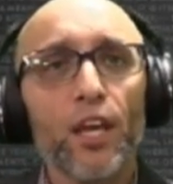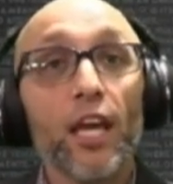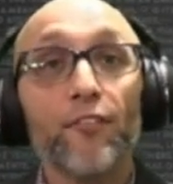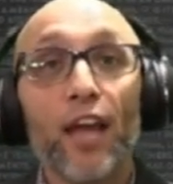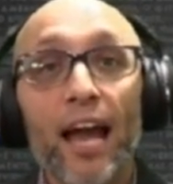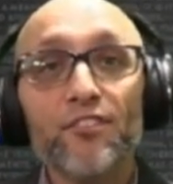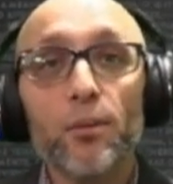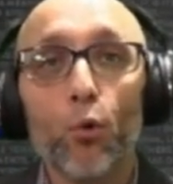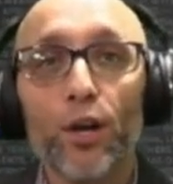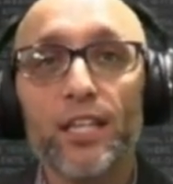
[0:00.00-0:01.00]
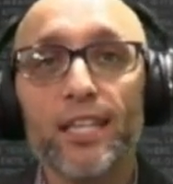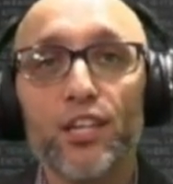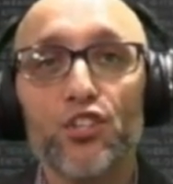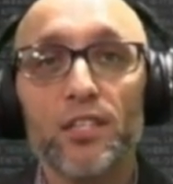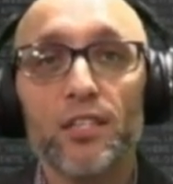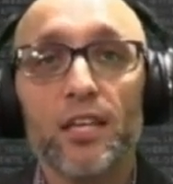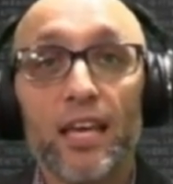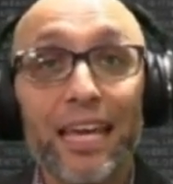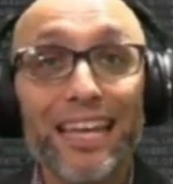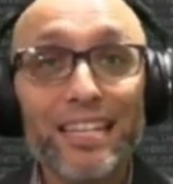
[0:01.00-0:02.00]
If you have some organizations
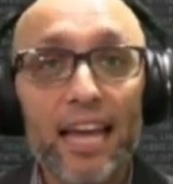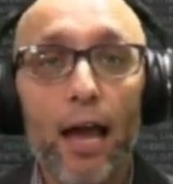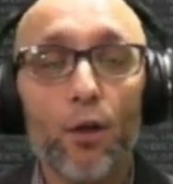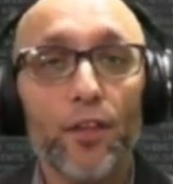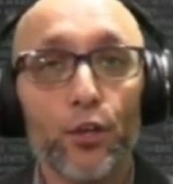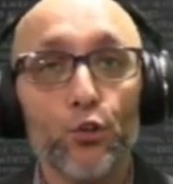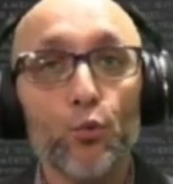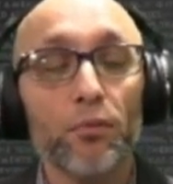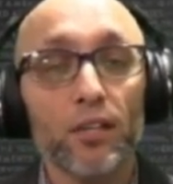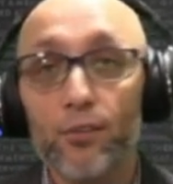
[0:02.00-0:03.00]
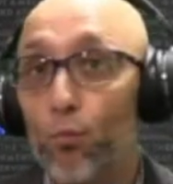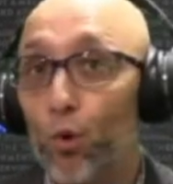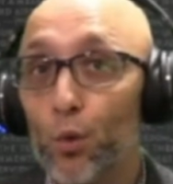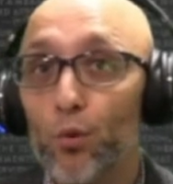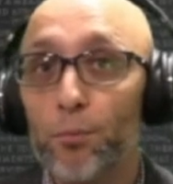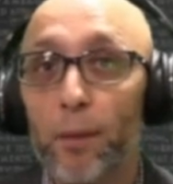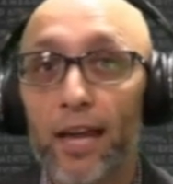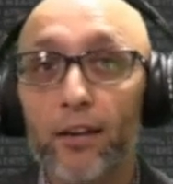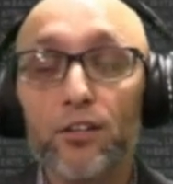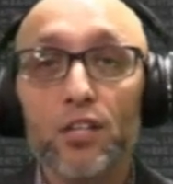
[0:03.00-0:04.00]
in town that you believe work with
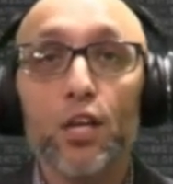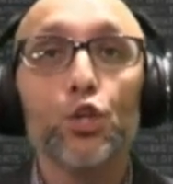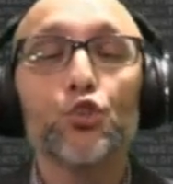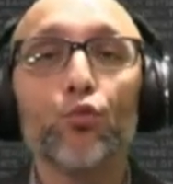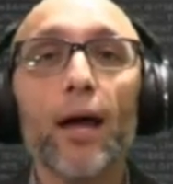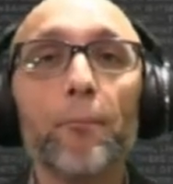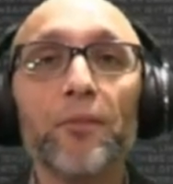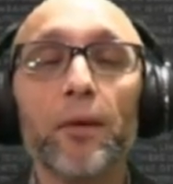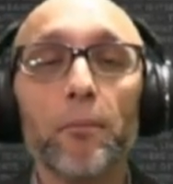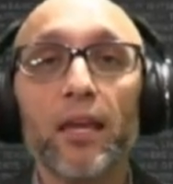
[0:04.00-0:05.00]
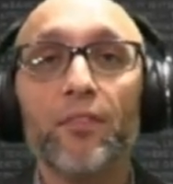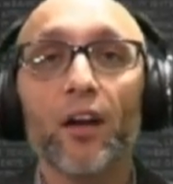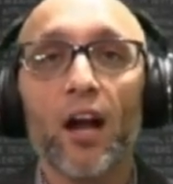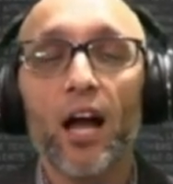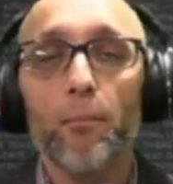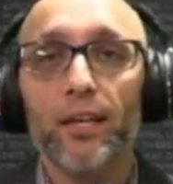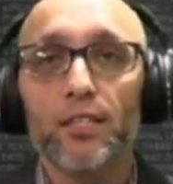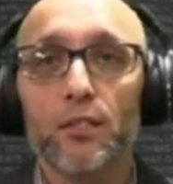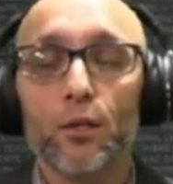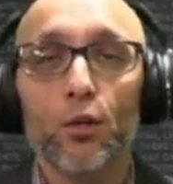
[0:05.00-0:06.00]
beggars, drop them in the
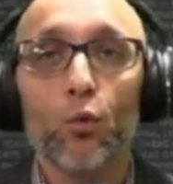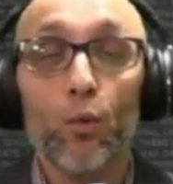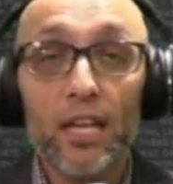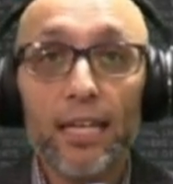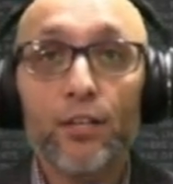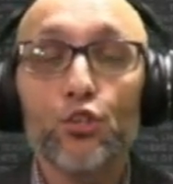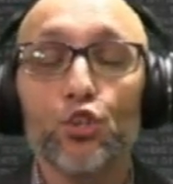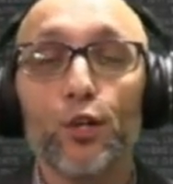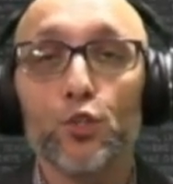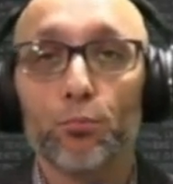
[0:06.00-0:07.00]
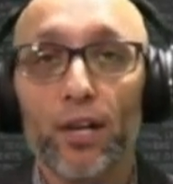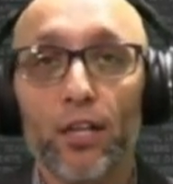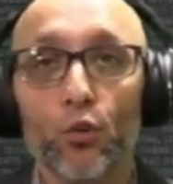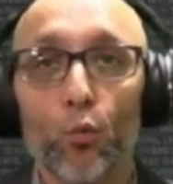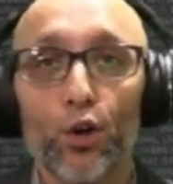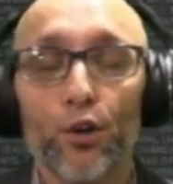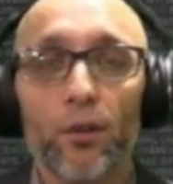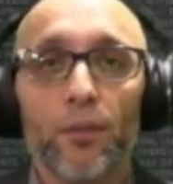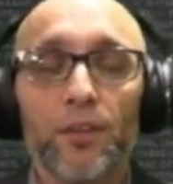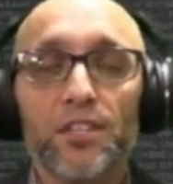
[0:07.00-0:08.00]
comments. We need to start spreading the word.
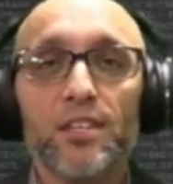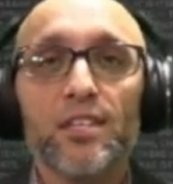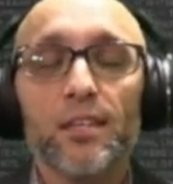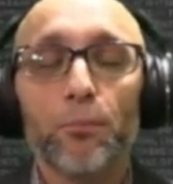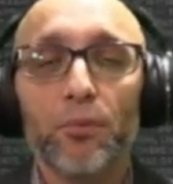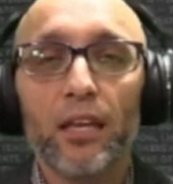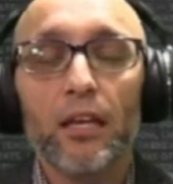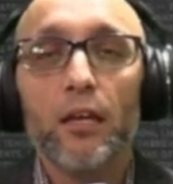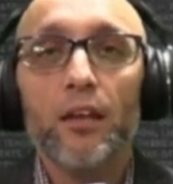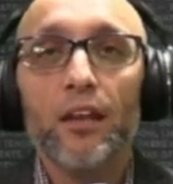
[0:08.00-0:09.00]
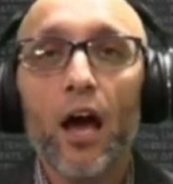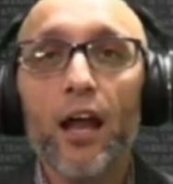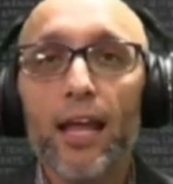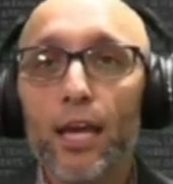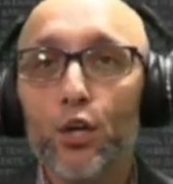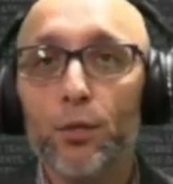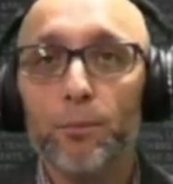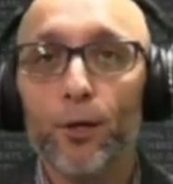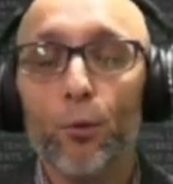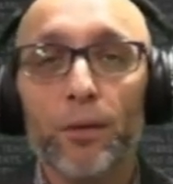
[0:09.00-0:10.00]
This is simply not a good
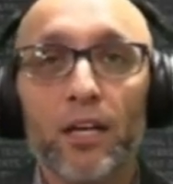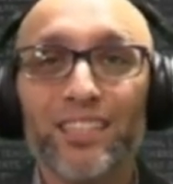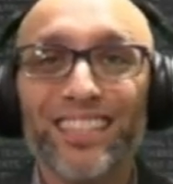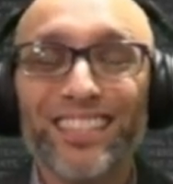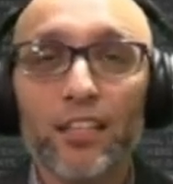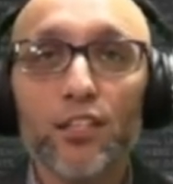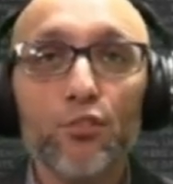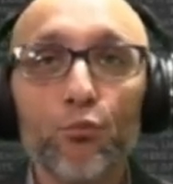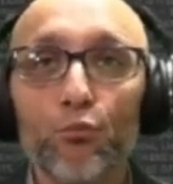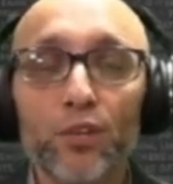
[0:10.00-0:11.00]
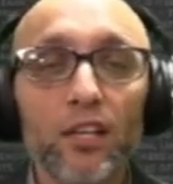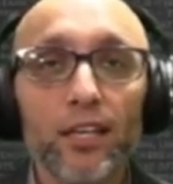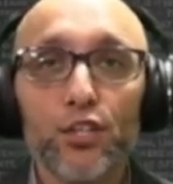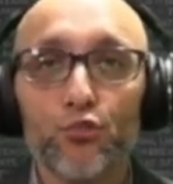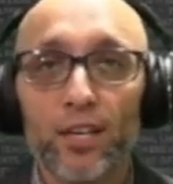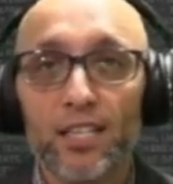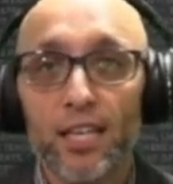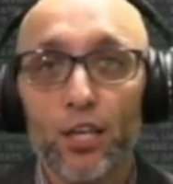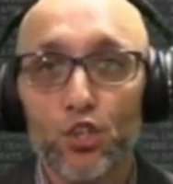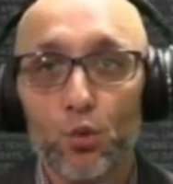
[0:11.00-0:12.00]
bill because it doesn't really address
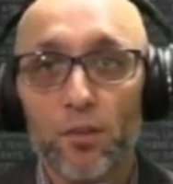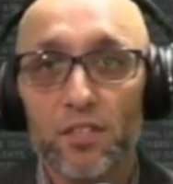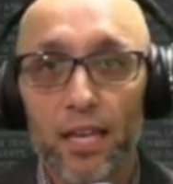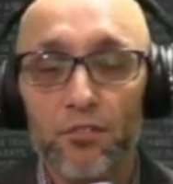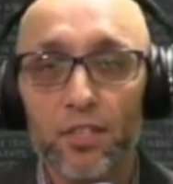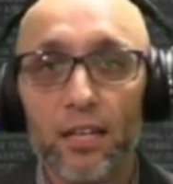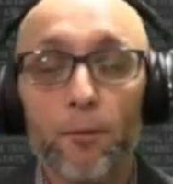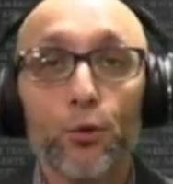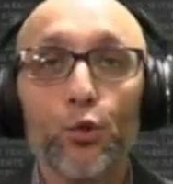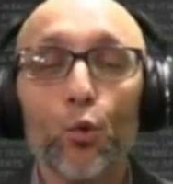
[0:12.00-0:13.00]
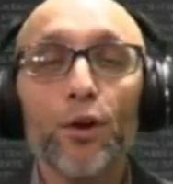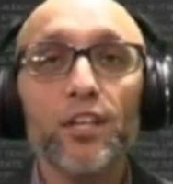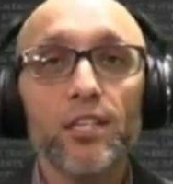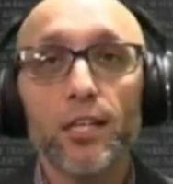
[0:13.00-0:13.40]
the issue of safety, nor does it